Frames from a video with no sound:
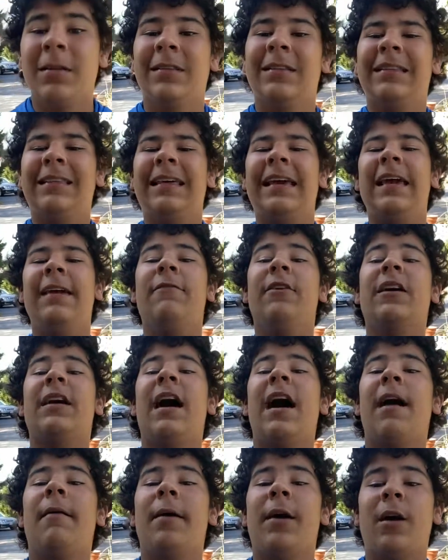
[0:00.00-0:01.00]
leave a
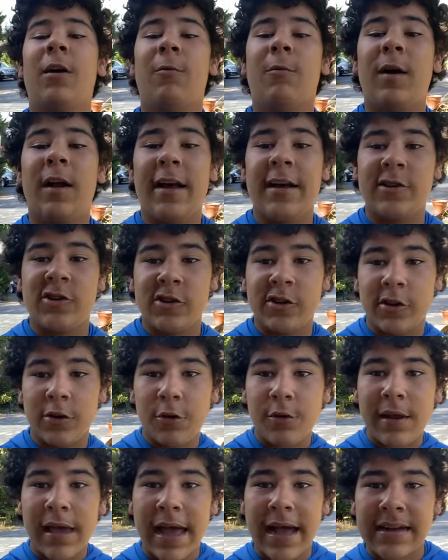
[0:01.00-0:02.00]
comment on what I should do
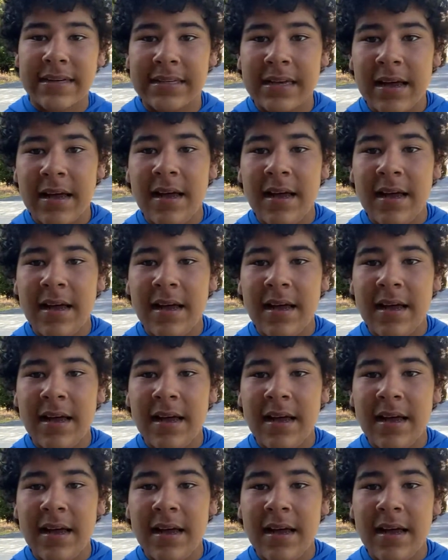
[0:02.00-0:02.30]
next.